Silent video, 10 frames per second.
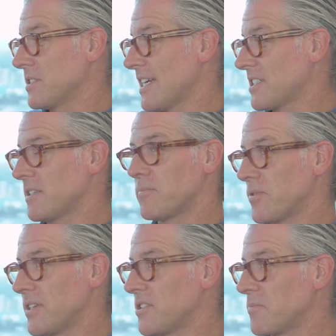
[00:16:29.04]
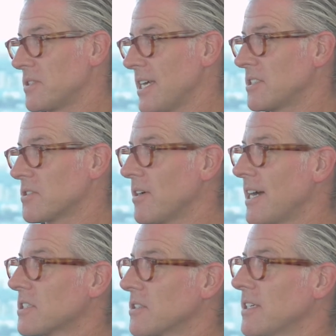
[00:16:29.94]
was actually pretty good potential,
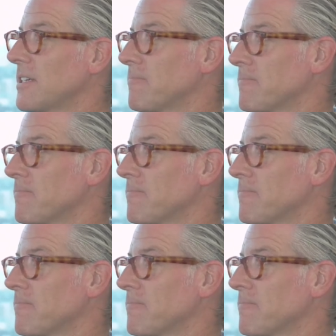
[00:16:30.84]
actually.